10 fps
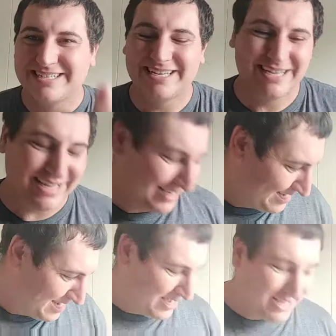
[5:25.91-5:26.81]
other
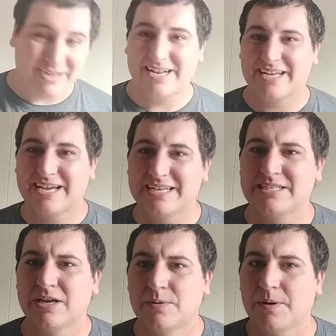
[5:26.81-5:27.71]
than that guys
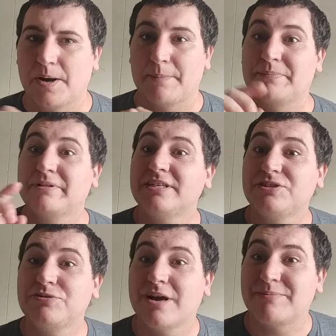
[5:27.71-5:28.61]
um, please
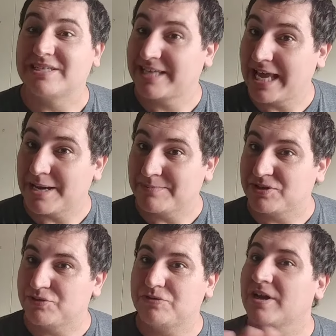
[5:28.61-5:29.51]
do not be
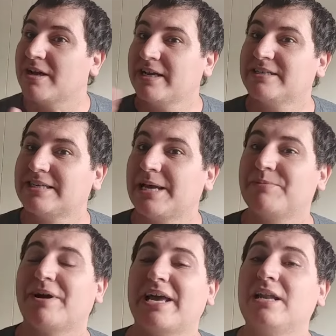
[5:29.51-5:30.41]
scammed do not get
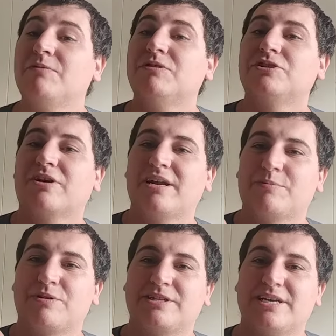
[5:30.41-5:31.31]
scammed by anyone trying to
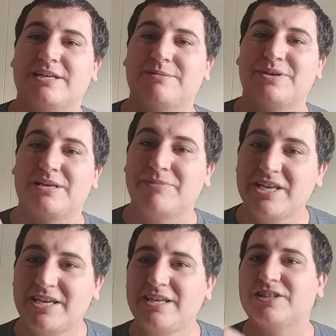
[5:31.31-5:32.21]
pretend to be
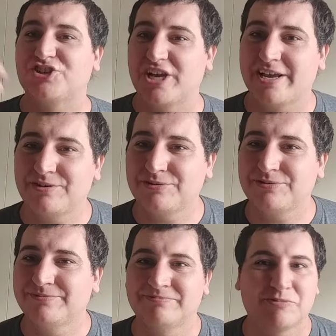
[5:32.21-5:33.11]
me the
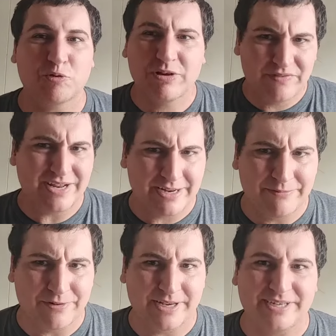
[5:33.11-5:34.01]
channel or even
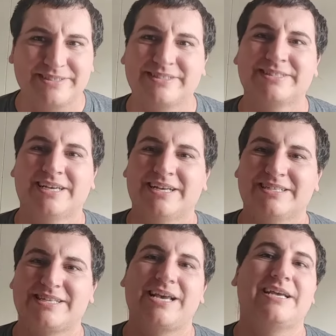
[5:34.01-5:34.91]
anyone else
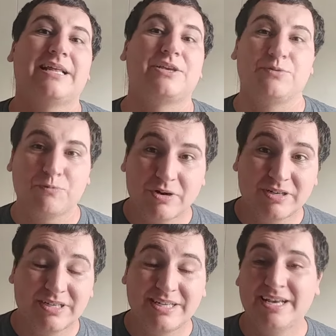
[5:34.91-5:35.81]
saying that you
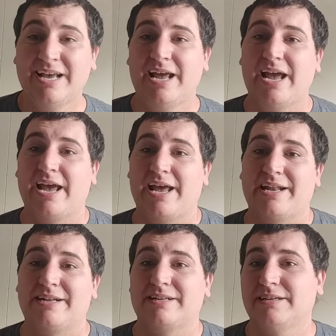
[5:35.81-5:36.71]
won
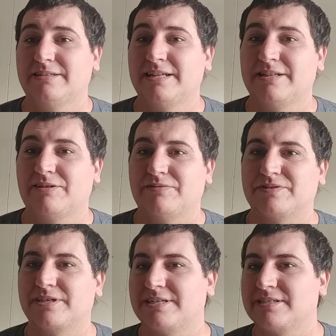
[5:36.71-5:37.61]
and then all of a
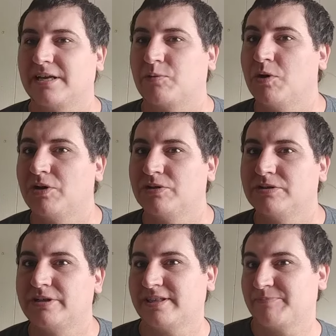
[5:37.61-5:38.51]
sudden it's like well
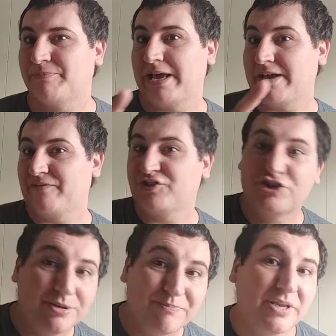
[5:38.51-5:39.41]
you have to pay
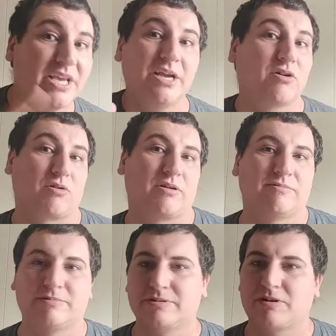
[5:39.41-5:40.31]
shipping or
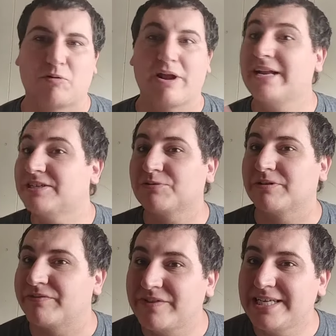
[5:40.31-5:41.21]
or any sort
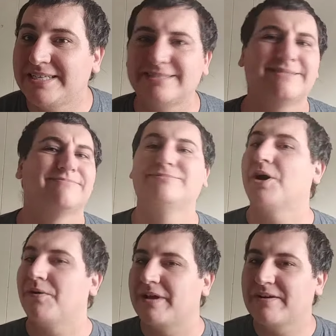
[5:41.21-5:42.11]
of fees
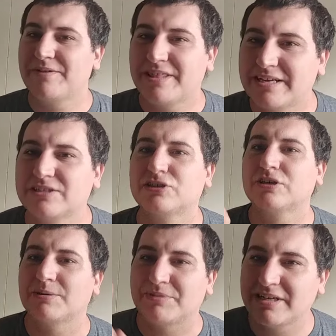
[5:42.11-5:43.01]
no everything's
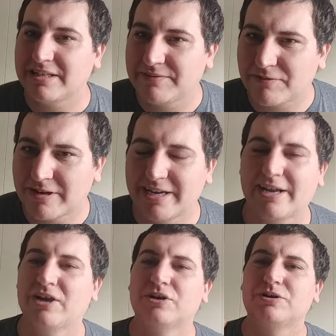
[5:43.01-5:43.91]
completely free
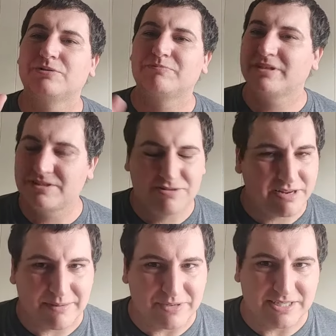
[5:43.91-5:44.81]
Please do
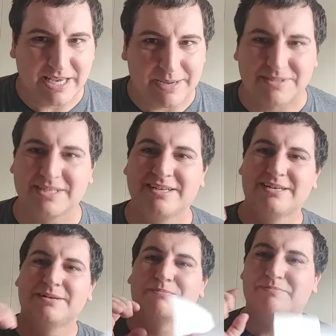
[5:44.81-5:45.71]
not be scammed.
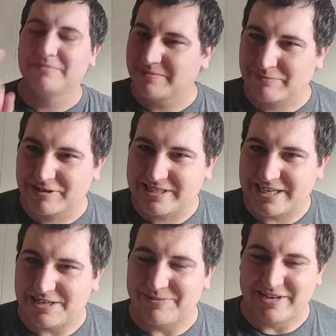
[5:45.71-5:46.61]

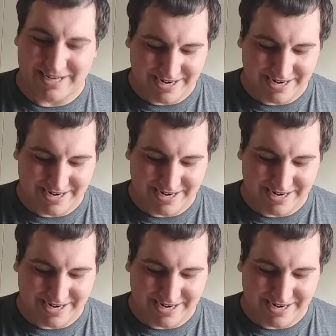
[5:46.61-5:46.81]
Appreciate you being